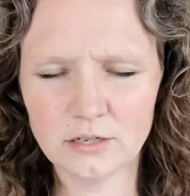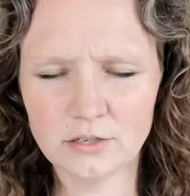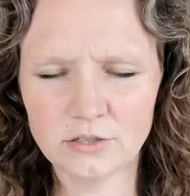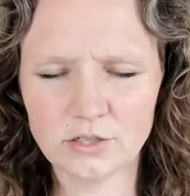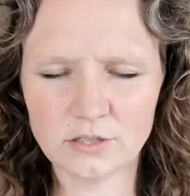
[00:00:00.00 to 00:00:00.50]

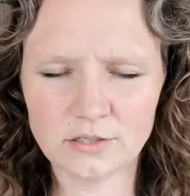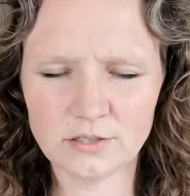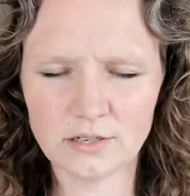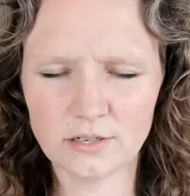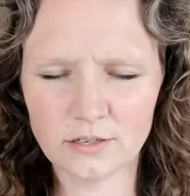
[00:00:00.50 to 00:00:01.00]
She's
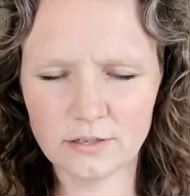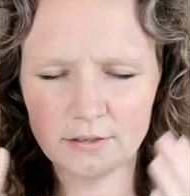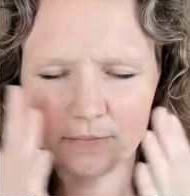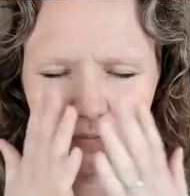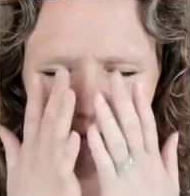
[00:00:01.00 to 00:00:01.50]

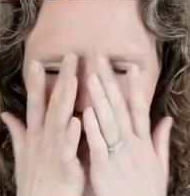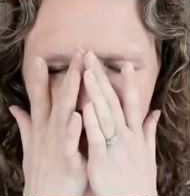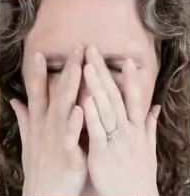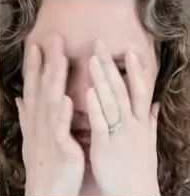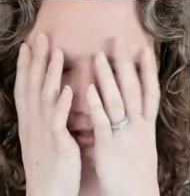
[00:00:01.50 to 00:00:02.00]

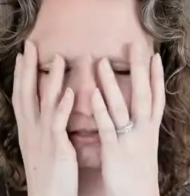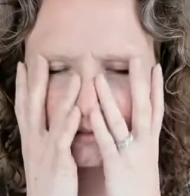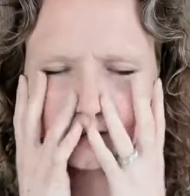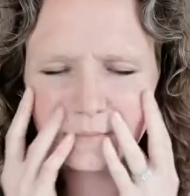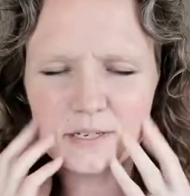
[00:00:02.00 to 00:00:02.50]

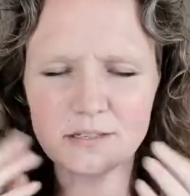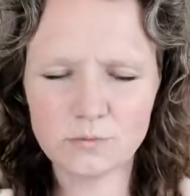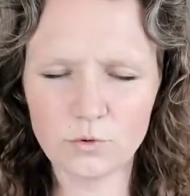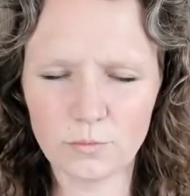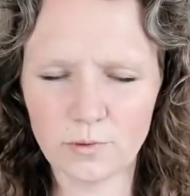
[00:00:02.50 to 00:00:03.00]
I mean, it's
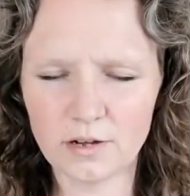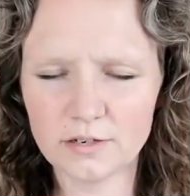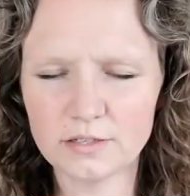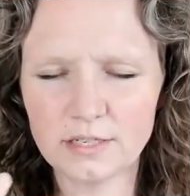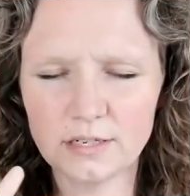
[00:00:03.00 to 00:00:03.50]
more
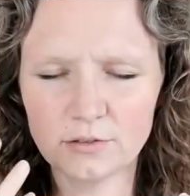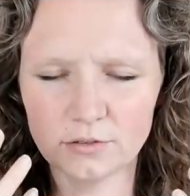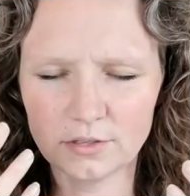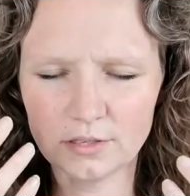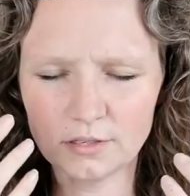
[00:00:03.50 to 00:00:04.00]
modern day
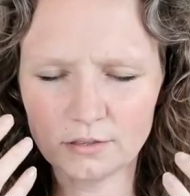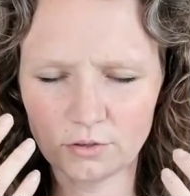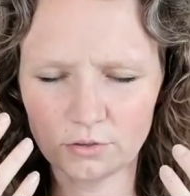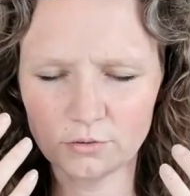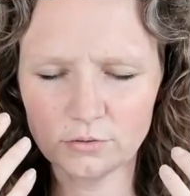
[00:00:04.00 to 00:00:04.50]
looking
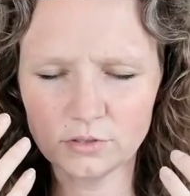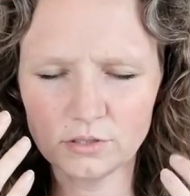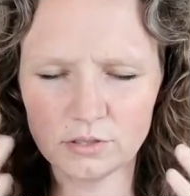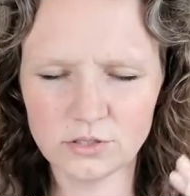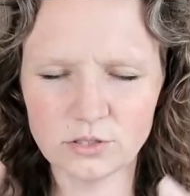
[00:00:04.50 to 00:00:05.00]
clothes.
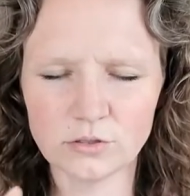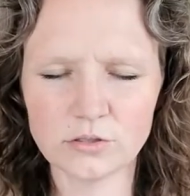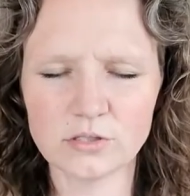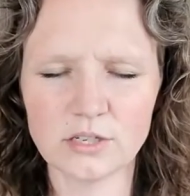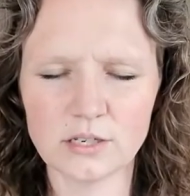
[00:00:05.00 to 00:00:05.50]
She
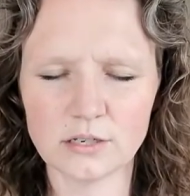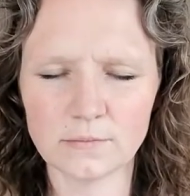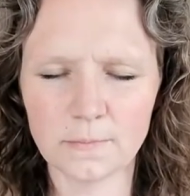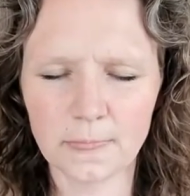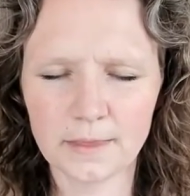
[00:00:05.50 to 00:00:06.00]
looks like
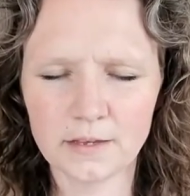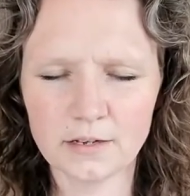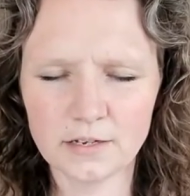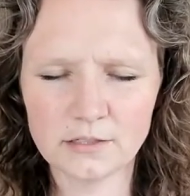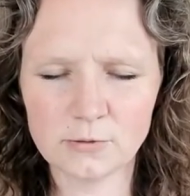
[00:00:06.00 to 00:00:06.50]
a
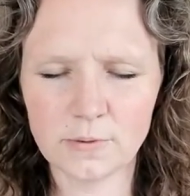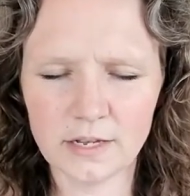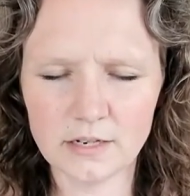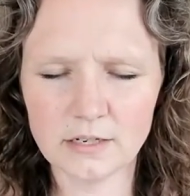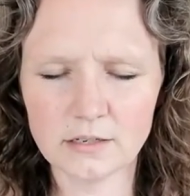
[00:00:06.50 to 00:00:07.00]

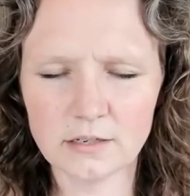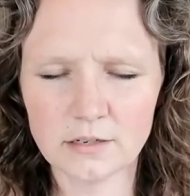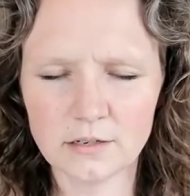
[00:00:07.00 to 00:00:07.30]
Hispanic.